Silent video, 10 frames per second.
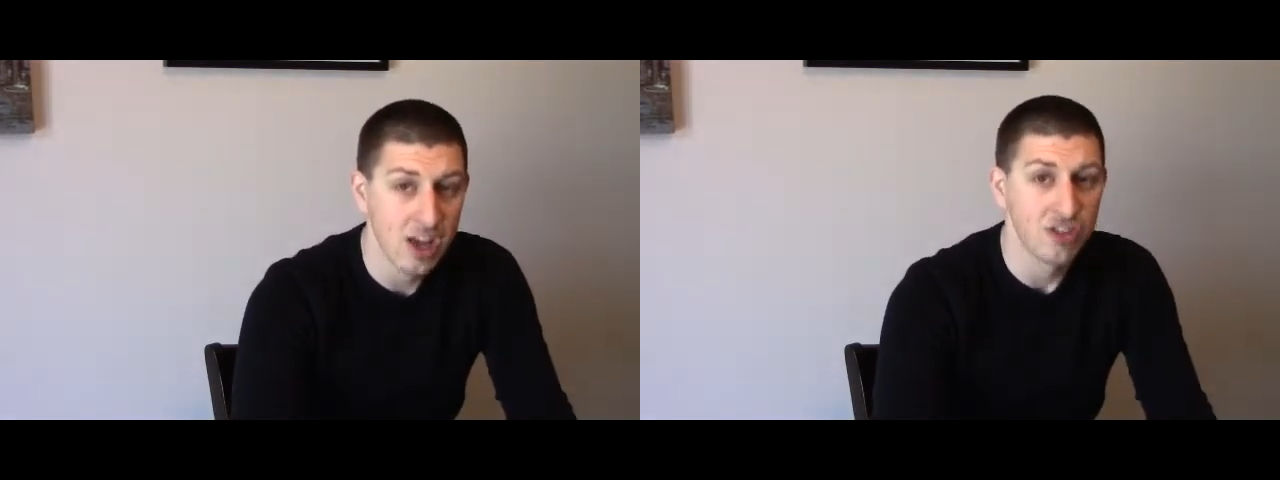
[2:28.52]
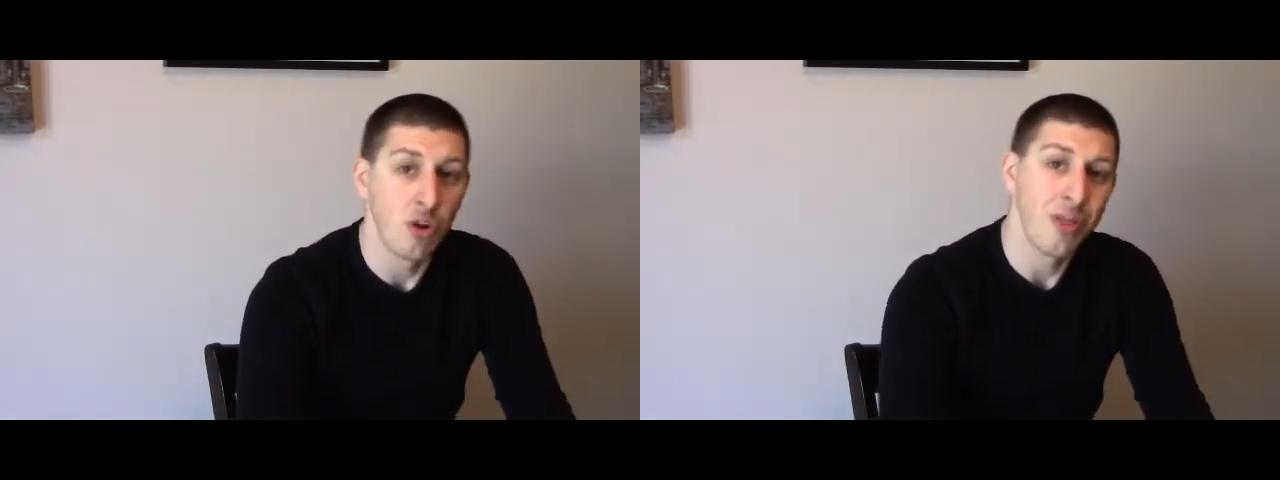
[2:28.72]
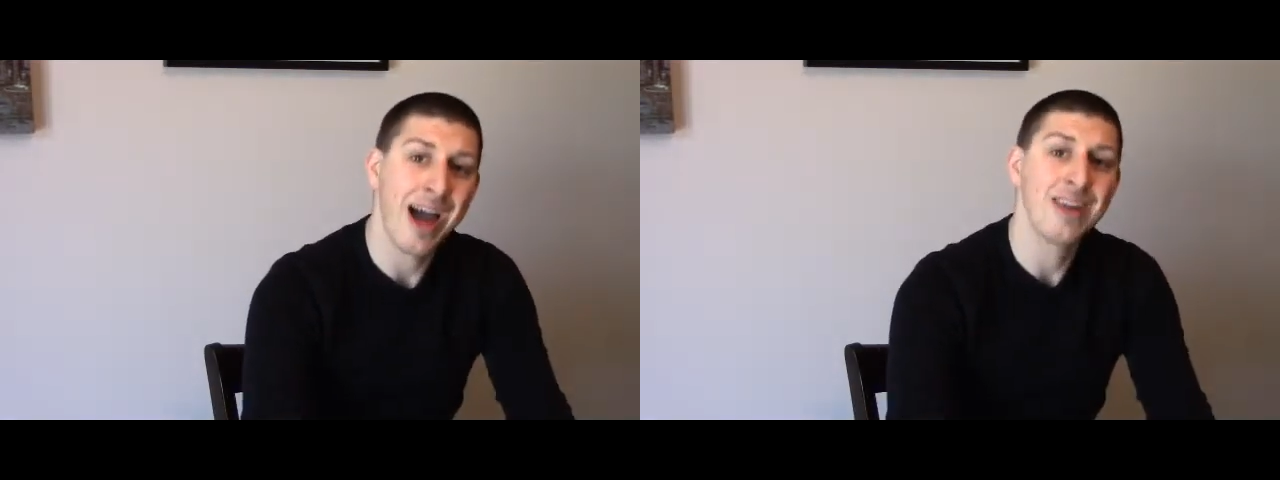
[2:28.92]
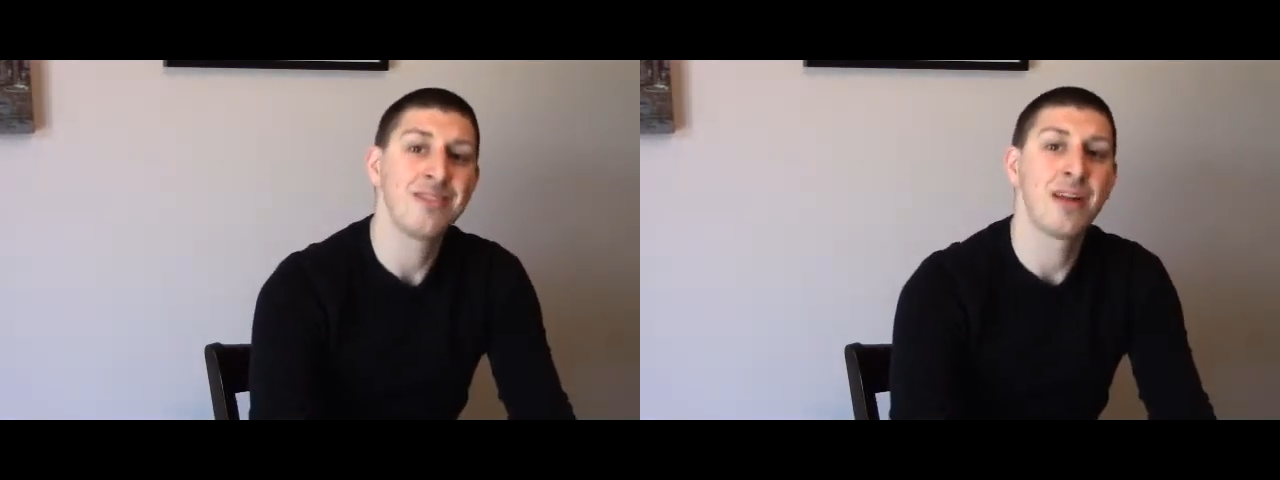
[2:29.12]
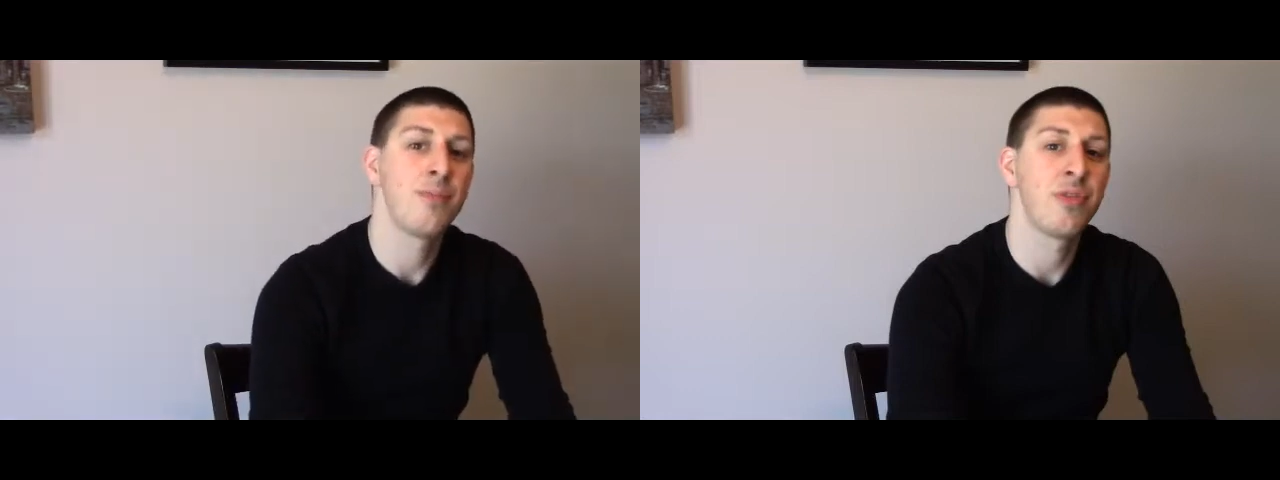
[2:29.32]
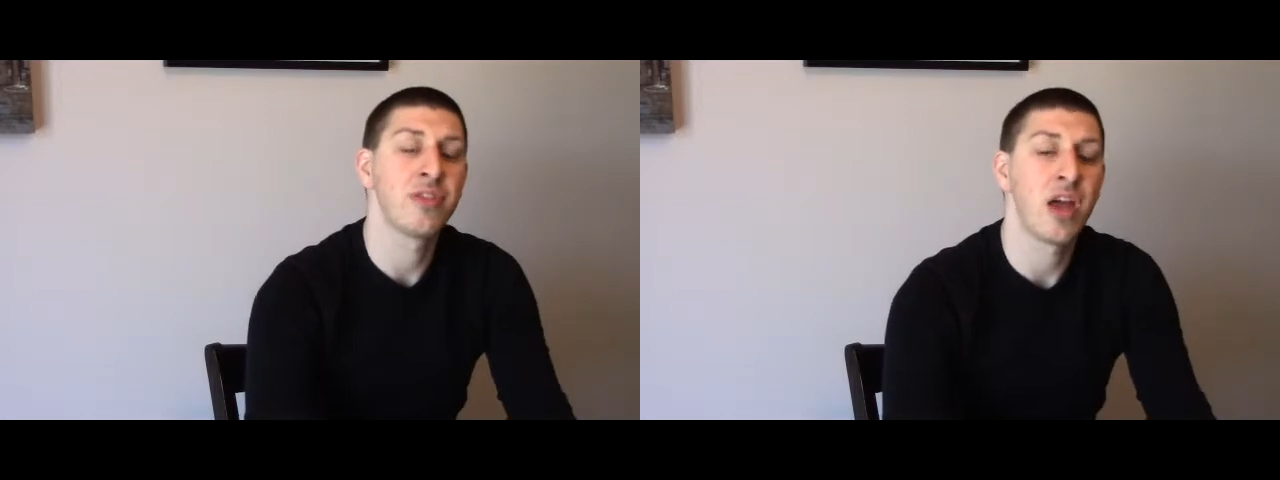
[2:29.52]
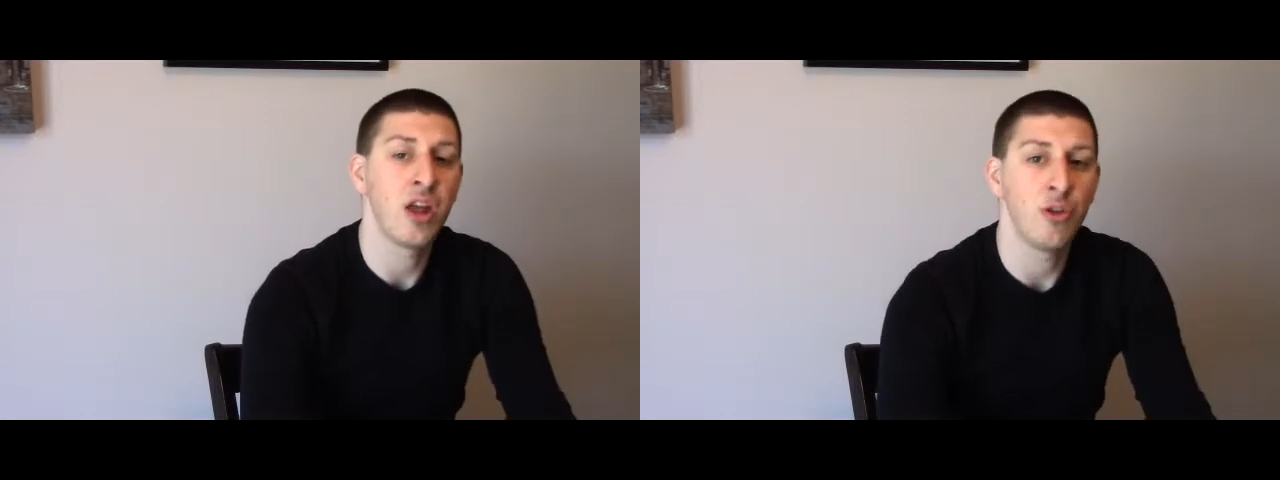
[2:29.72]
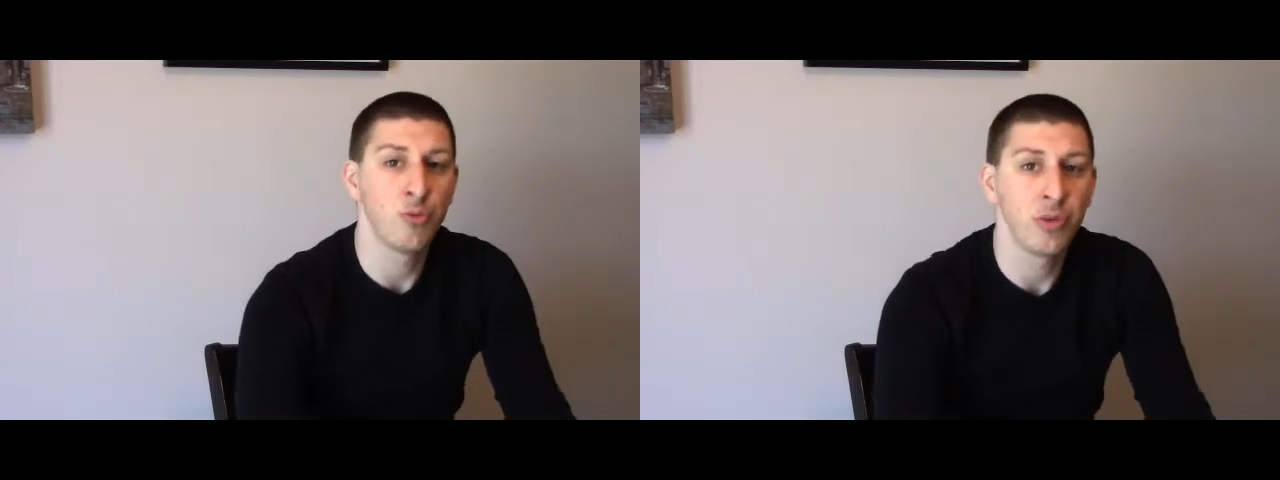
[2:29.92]
So that is something
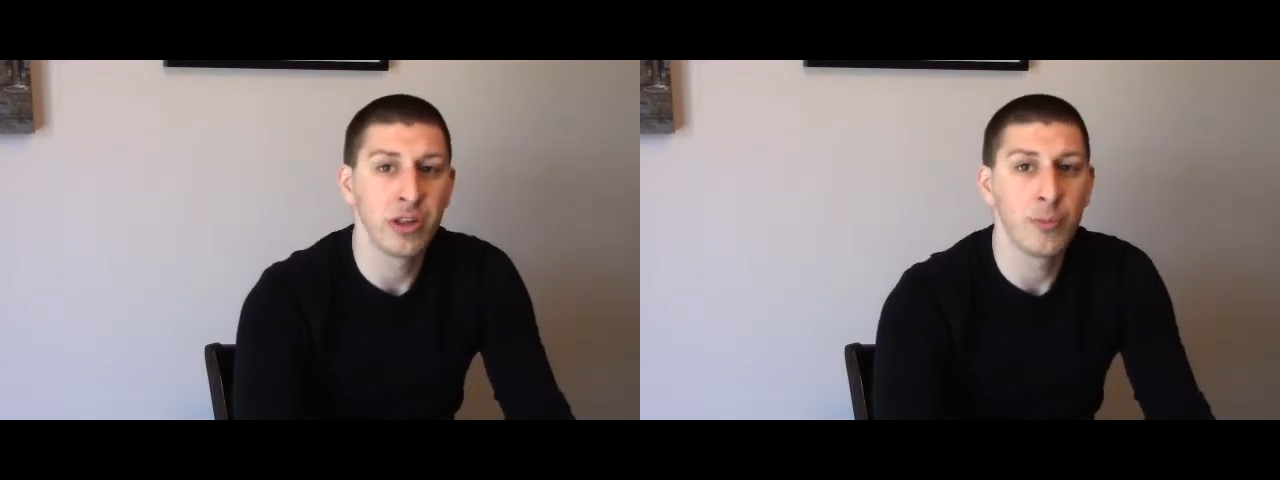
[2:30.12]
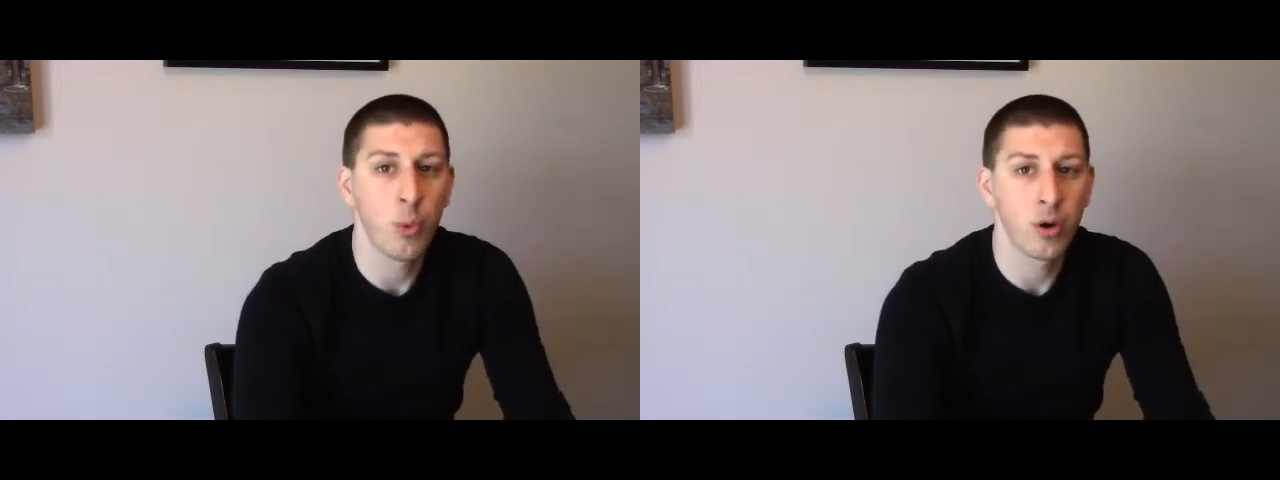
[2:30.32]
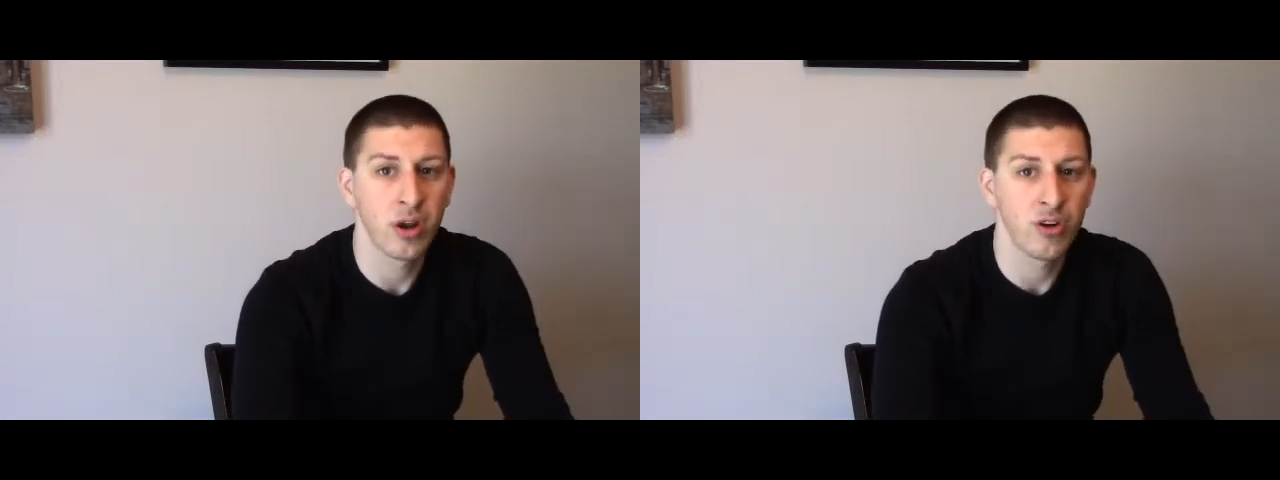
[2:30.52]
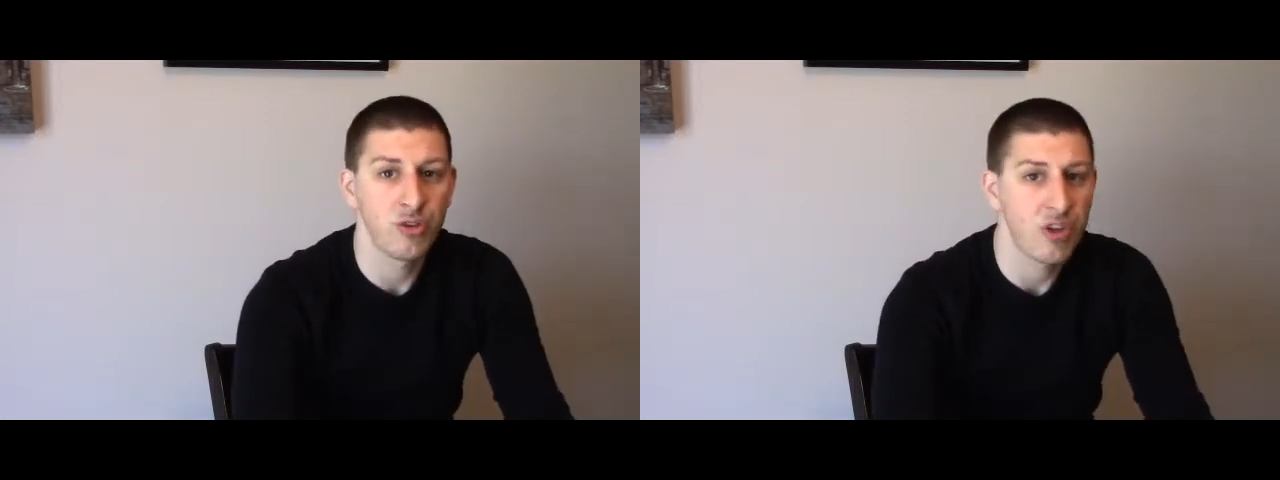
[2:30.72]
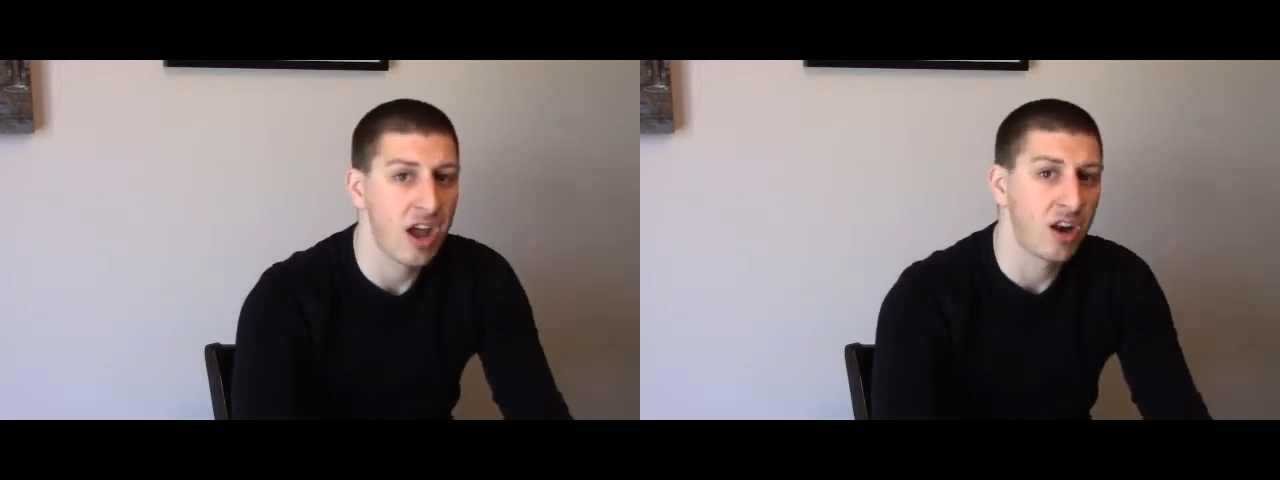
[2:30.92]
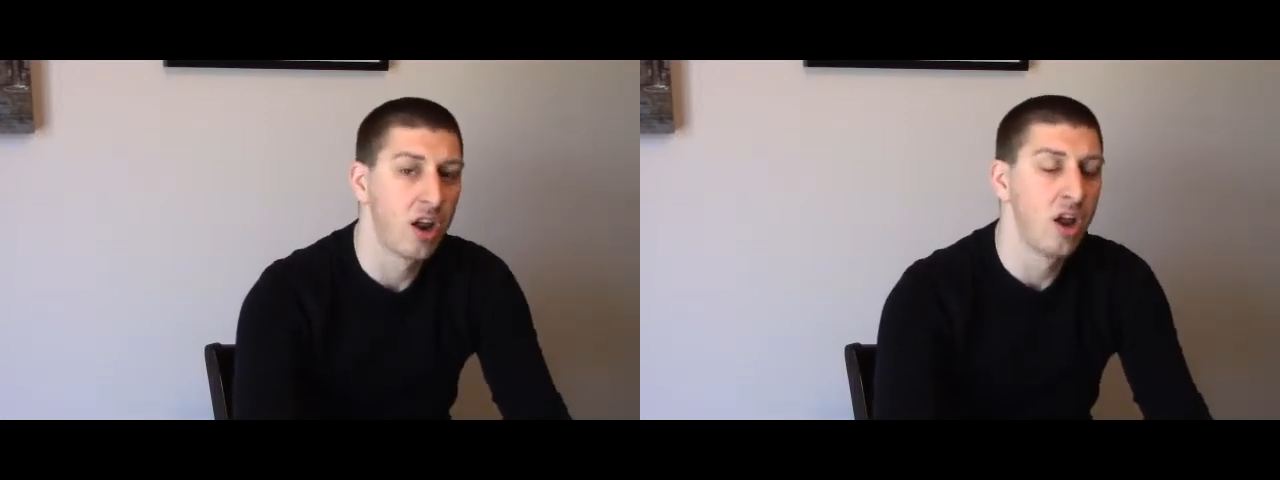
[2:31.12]
that is really important to understand.